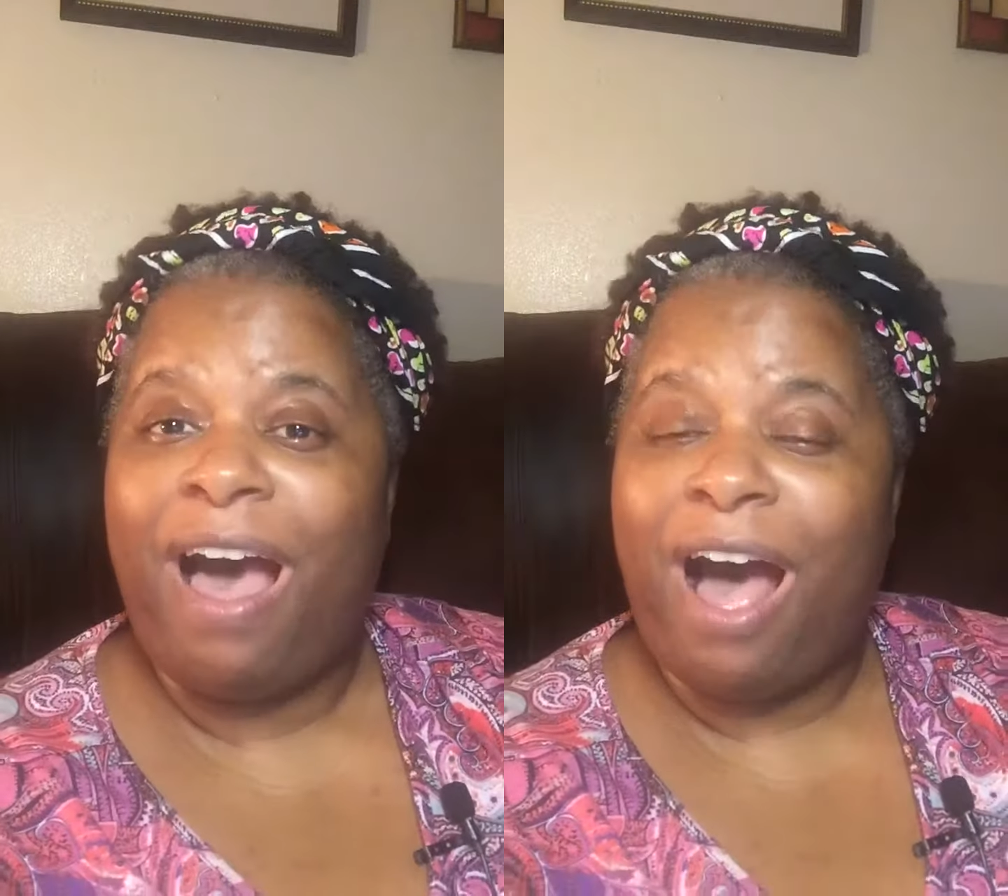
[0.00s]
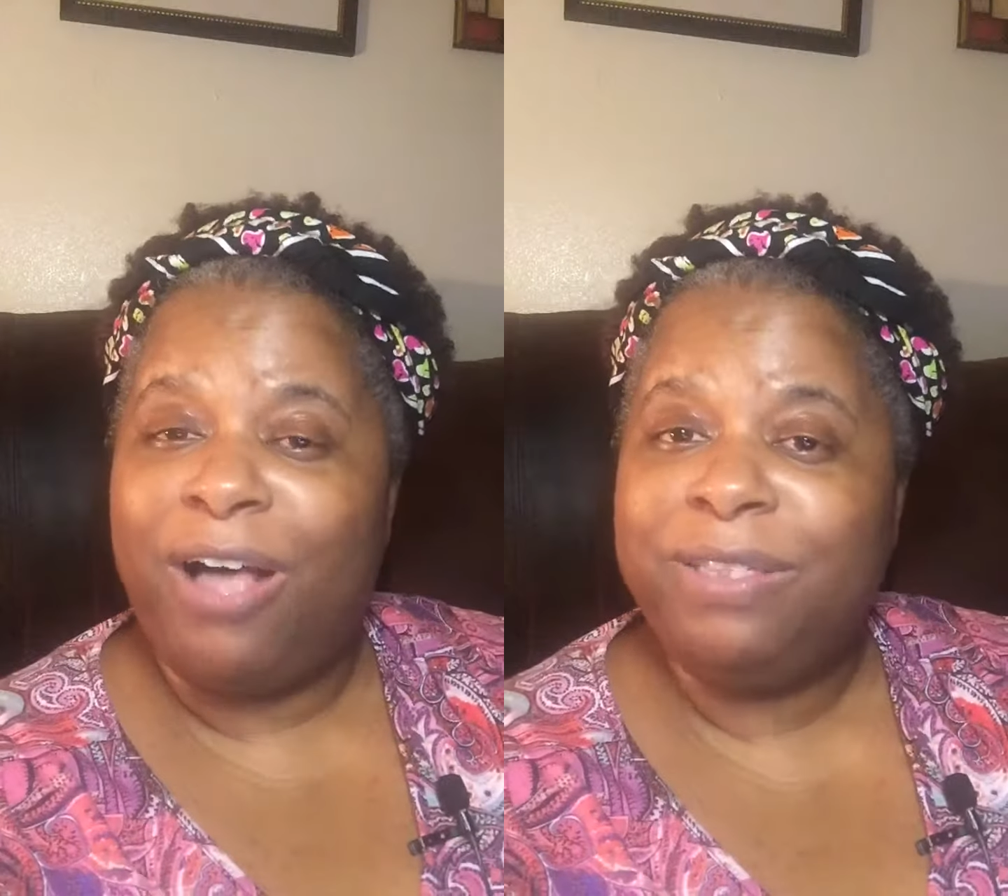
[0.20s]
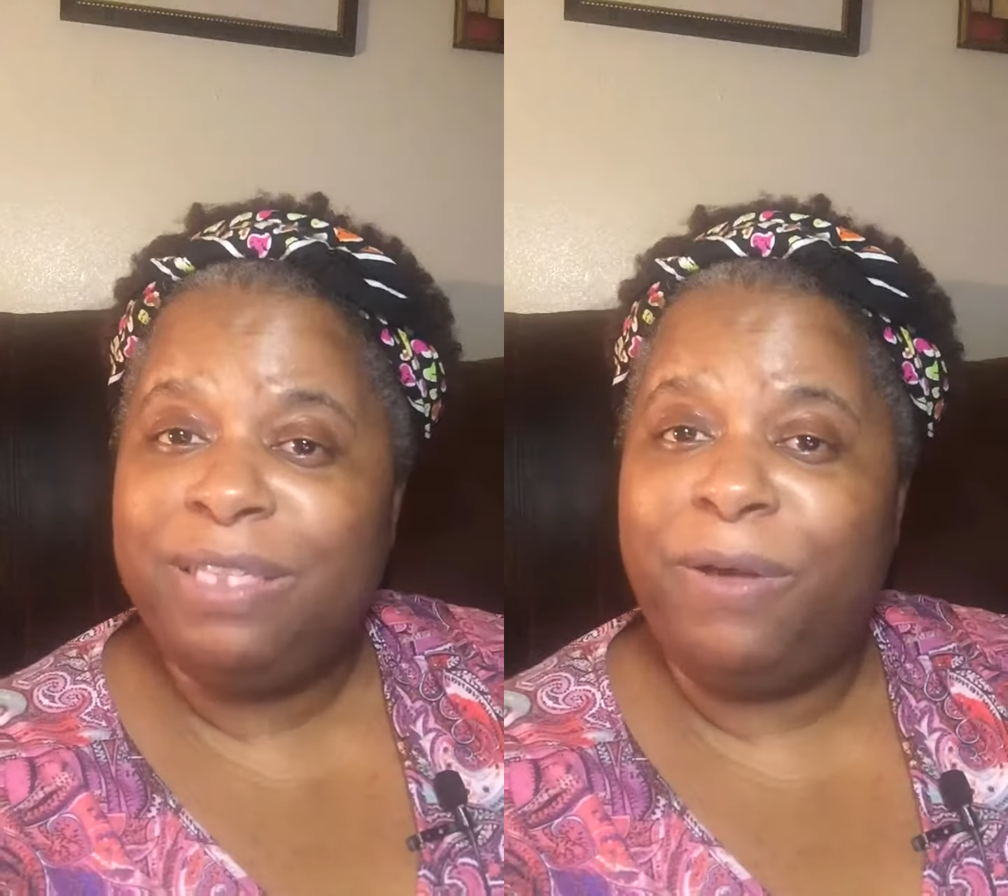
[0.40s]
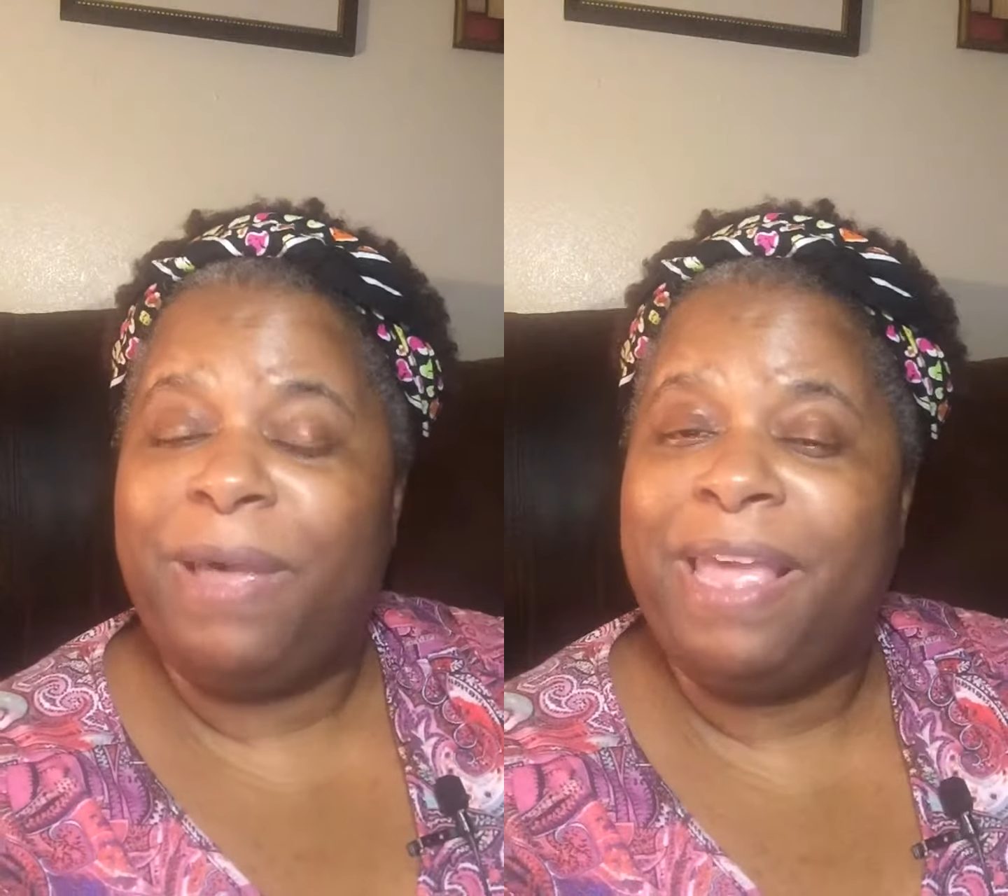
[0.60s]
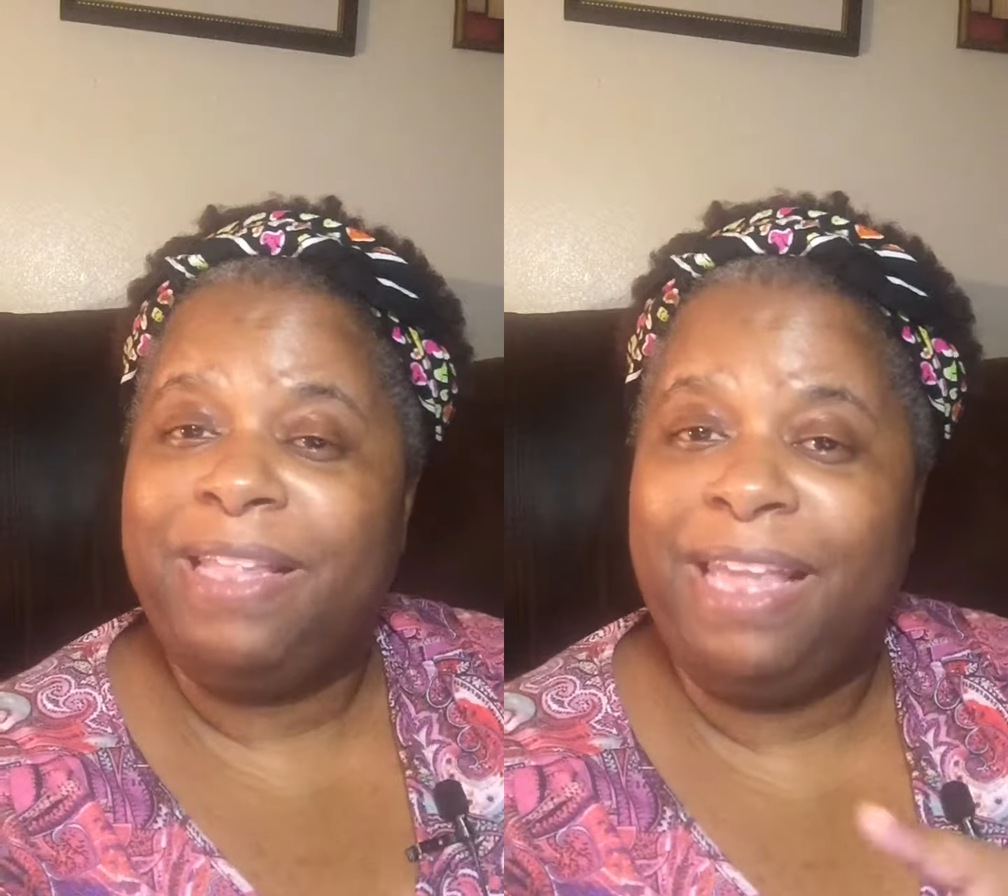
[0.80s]
Also,
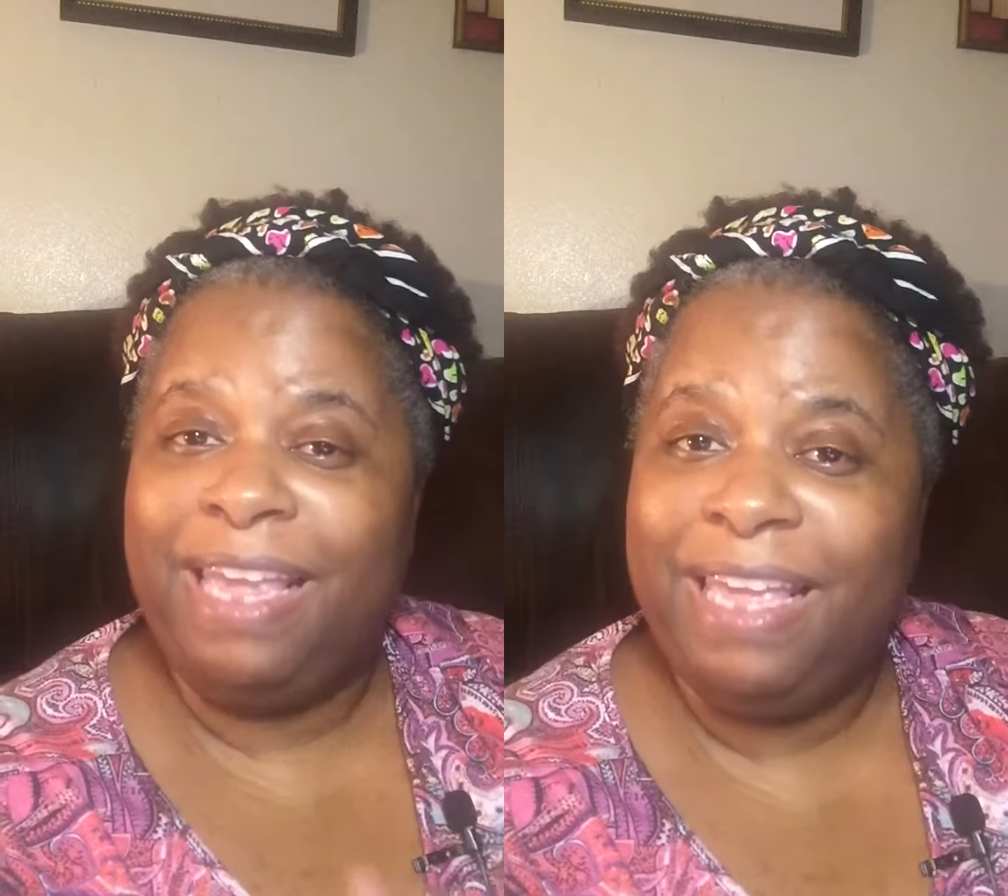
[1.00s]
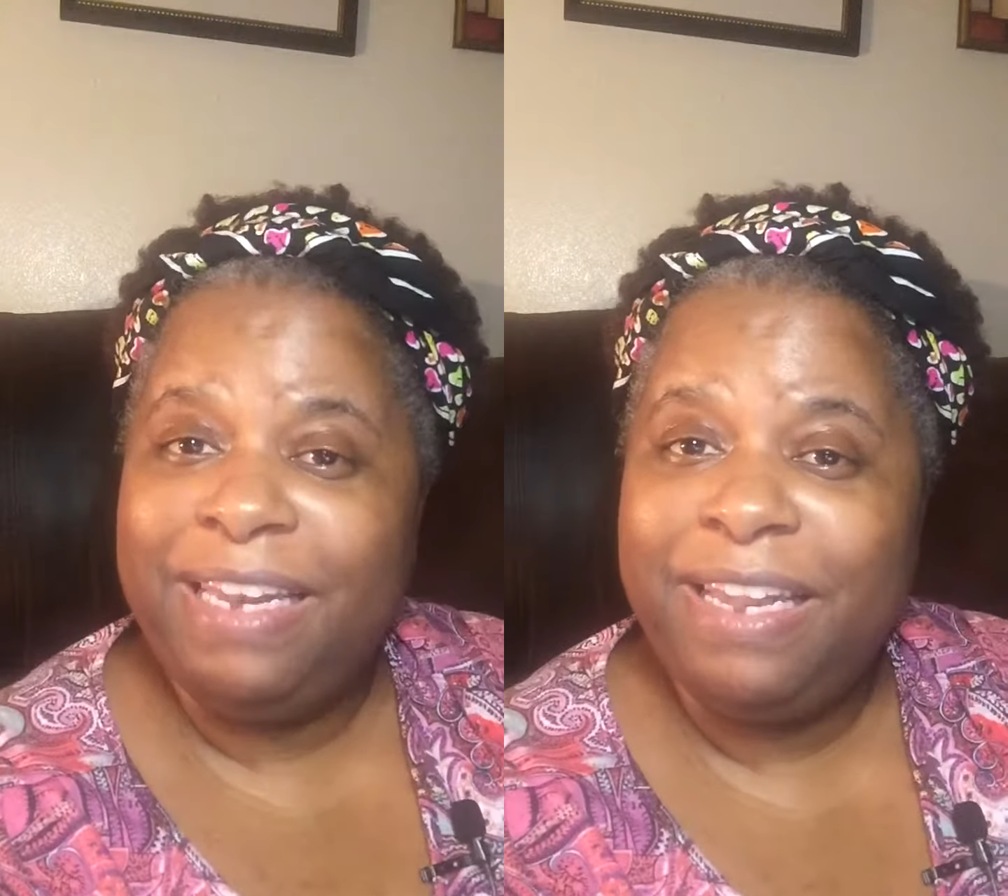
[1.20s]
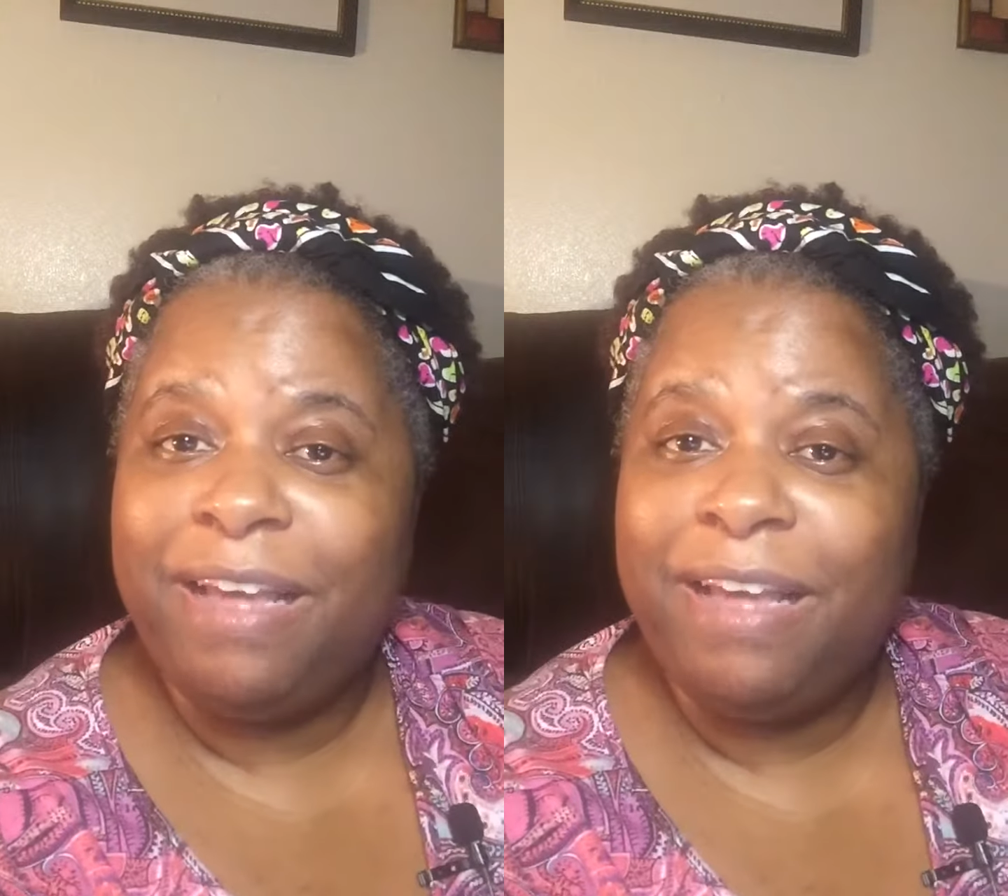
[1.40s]
at the end